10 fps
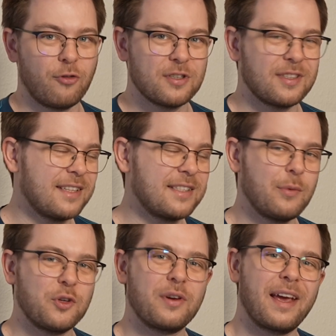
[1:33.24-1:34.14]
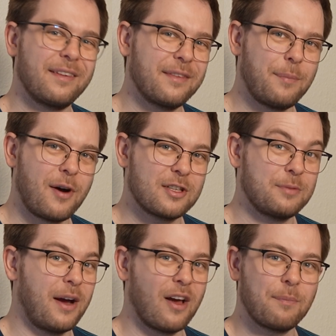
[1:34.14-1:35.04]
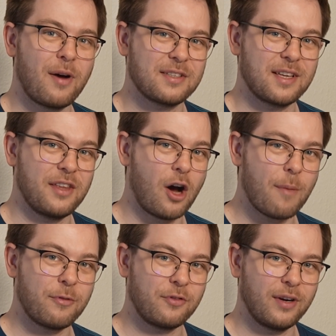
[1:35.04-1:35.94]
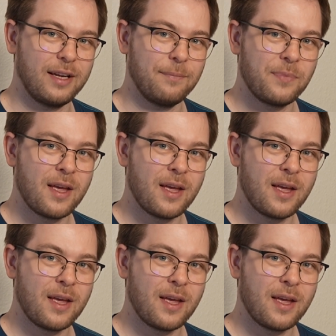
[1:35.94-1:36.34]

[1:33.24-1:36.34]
first, let's see what you get in the box by unboxing the Hub 3,